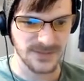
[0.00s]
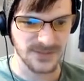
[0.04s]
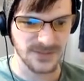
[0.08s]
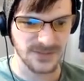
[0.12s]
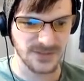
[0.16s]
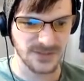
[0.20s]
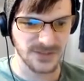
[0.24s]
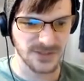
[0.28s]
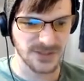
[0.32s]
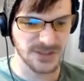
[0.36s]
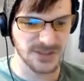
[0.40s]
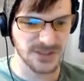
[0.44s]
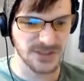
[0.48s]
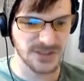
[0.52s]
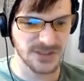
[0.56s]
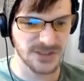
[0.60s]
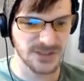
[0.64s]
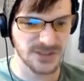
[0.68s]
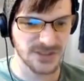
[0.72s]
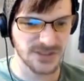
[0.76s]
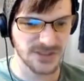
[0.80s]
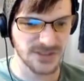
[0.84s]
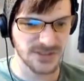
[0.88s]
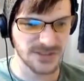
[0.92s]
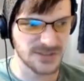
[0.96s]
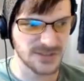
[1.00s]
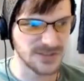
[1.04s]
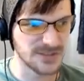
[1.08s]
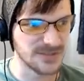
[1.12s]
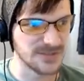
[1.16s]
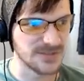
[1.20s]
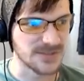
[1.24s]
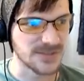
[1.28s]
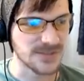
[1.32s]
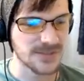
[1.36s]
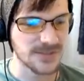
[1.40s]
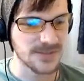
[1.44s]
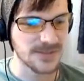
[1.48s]

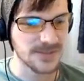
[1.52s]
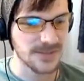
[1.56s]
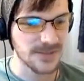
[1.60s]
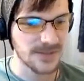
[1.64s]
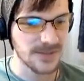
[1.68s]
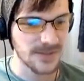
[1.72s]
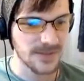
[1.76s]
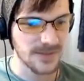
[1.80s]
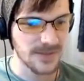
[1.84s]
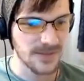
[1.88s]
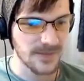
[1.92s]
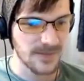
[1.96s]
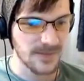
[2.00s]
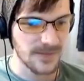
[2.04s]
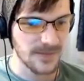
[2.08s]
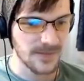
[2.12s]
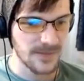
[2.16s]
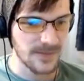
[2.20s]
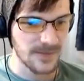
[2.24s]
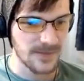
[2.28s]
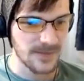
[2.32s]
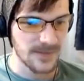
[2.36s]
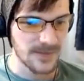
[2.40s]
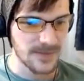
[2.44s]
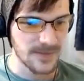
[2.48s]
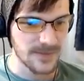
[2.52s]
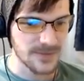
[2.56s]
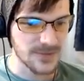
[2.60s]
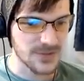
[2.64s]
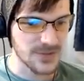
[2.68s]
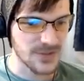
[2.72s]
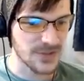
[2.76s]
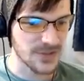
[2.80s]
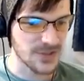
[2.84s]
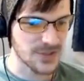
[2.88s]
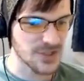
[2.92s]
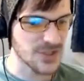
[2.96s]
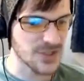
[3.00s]
Screw.
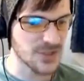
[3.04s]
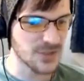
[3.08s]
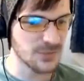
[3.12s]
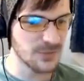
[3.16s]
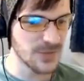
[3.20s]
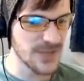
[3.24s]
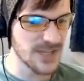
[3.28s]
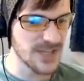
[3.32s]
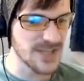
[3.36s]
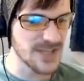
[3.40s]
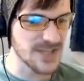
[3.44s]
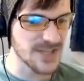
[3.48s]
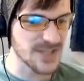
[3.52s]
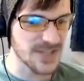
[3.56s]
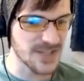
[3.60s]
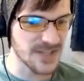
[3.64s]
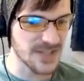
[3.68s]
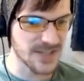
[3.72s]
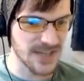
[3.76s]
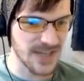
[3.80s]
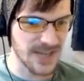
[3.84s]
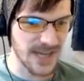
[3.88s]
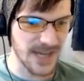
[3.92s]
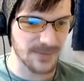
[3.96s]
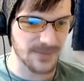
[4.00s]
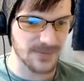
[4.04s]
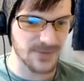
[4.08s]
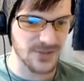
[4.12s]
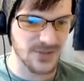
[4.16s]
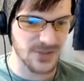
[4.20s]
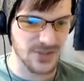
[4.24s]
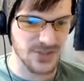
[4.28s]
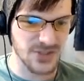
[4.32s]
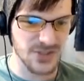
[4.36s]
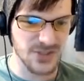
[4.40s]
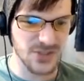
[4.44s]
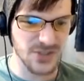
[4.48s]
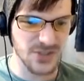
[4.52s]
I'm just gonna squeeze in the gaps.
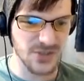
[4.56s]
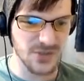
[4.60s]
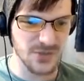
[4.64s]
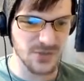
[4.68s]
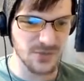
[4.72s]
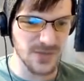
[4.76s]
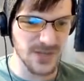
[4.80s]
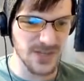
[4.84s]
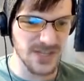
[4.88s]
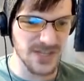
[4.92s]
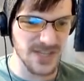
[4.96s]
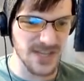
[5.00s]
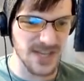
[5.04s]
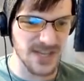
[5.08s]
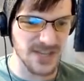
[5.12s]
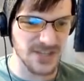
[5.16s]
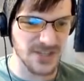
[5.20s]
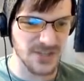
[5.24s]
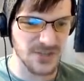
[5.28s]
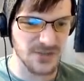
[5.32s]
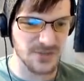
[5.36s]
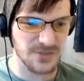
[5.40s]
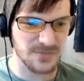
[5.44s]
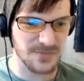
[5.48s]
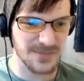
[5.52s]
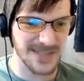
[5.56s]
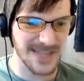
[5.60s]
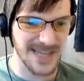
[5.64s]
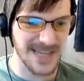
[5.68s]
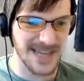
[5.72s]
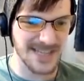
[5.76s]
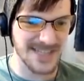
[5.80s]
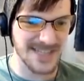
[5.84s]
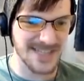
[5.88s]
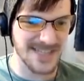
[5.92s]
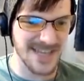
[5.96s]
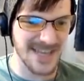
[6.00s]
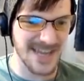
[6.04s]
Just squeeze. Hey, excuse me,
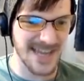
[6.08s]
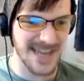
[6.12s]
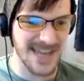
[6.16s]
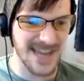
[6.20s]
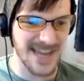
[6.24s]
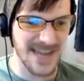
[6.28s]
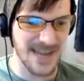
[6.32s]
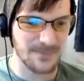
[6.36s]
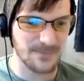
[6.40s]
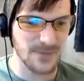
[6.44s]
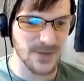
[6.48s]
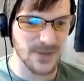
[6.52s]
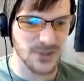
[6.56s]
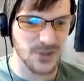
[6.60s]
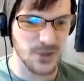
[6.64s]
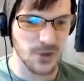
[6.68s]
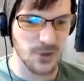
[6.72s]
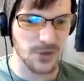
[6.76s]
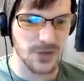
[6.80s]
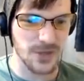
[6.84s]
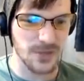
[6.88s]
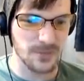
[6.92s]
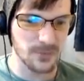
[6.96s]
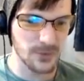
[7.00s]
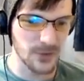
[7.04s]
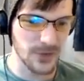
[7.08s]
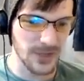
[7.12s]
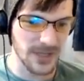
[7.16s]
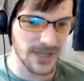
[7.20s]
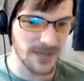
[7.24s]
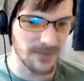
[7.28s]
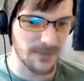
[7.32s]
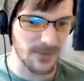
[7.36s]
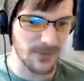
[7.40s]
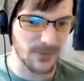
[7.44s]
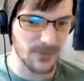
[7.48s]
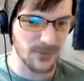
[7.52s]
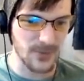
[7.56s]
lads. Ah, big chunky boy
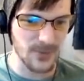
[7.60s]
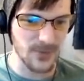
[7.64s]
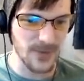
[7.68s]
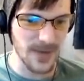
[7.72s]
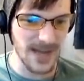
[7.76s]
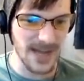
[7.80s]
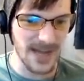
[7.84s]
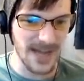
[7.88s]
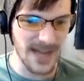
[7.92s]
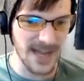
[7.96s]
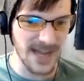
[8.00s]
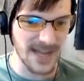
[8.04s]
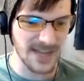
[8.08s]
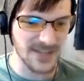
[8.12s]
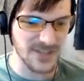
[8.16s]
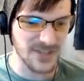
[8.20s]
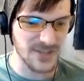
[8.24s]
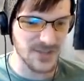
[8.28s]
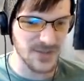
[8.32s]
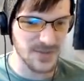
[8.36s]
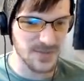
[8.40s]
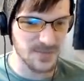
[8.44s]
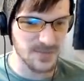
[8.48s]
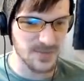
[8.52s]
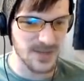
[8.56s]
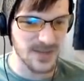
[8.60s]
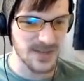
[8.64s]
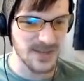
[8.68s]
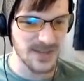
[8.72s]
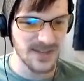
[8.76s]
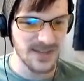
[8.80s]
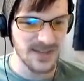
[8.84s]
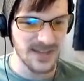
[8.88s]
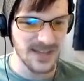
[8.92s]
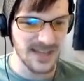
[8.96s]
coming through. Ah, excuse me.